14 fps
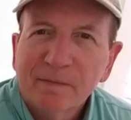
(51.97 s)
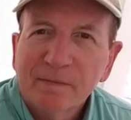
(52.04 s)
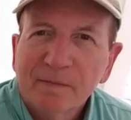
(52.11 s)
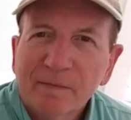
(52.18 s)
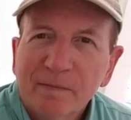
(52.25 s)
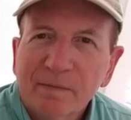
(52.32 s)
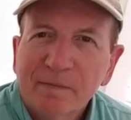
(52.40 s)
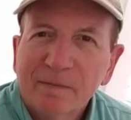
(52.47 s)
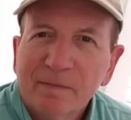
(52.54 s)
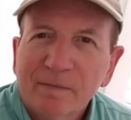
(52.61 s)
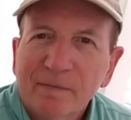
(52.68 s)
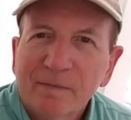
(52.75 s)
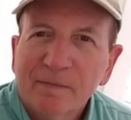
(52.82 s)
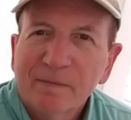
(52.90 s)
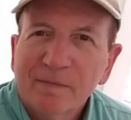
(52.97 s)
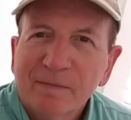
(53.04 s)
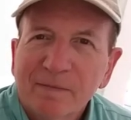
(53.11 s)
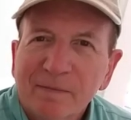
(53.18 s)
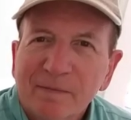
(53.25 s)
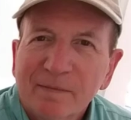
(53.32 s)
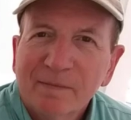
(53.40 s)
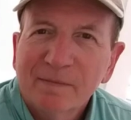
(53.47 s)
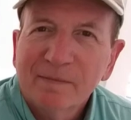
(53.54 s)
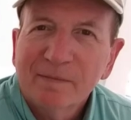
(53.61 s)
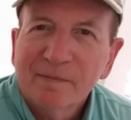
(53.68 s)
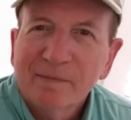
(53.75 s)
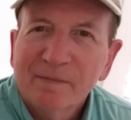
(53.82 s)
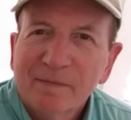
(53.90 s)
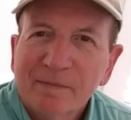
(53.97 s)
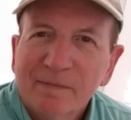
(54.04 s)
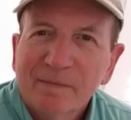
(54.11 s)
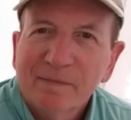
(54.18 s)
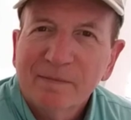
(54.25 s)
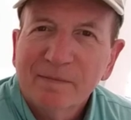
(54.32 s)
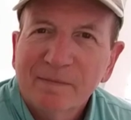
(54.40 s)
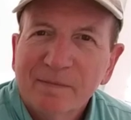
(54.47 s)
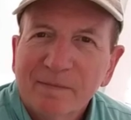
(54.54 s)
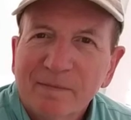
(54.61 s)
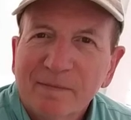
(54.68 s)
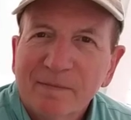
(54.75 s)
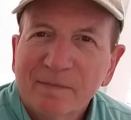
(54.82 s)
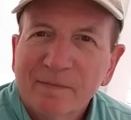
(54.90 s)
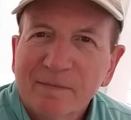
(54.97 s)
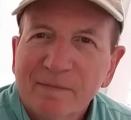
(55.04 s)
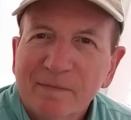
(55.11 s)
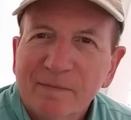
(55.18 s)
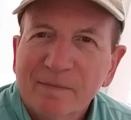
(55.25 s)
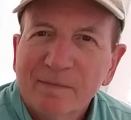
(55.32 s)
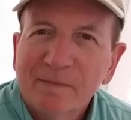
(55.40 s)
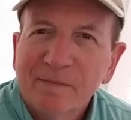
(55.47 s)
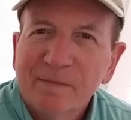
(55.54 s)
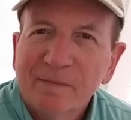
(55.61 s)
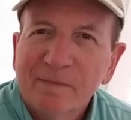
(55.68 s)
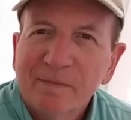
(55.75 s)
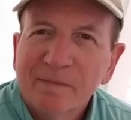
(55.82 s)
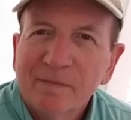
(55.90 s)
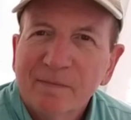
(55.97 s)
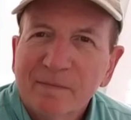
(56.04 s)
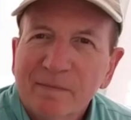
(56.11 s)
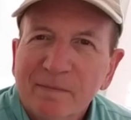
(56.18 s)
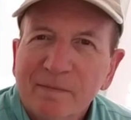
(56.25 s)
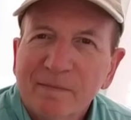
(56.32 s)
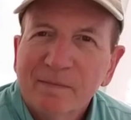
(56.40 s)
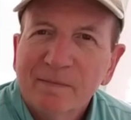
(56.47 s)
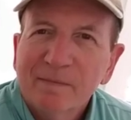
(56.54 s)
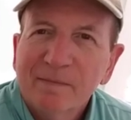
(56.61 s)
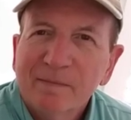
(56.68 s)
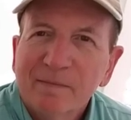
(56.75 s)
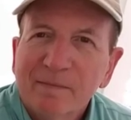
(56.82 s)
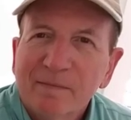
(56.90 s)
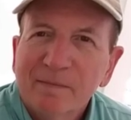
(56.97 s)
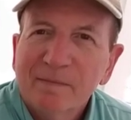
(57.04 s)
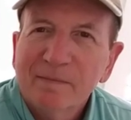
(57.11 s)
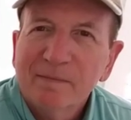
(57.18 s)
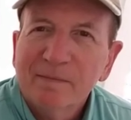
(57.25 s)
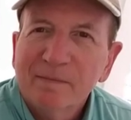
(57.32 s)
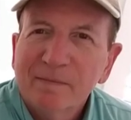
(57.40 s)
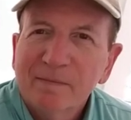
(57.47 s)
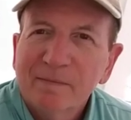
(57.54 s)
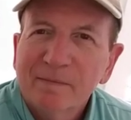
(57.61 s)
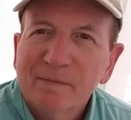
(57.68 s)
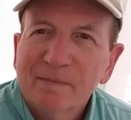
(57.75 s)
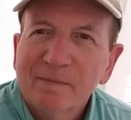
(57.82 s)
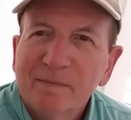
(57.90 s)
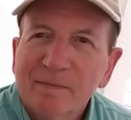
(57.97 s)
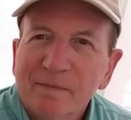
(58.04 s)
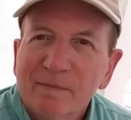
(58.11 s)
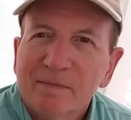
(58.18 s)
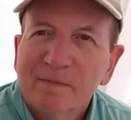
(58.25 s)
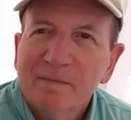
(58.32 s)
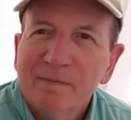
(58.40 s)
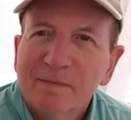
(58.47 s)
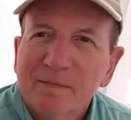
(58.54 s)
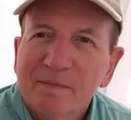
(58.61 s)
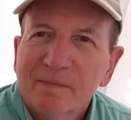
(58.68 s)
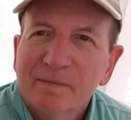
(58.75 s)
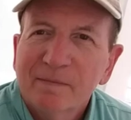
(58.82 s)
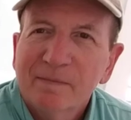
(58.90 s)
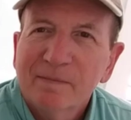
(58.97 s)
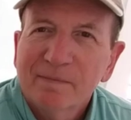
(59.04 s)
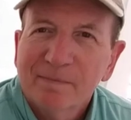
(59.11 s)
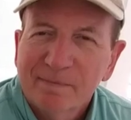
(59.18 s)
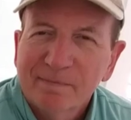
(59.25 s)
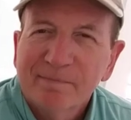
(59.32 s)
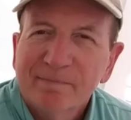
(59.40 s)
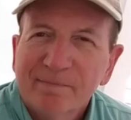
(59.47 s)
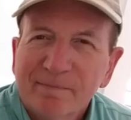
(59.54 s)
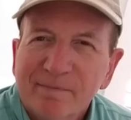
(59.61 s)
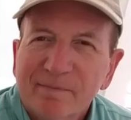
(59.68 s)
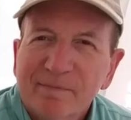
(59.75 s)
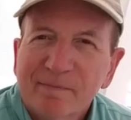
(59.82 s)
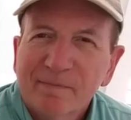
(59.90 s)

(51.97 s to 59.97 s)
The person shown says nothing.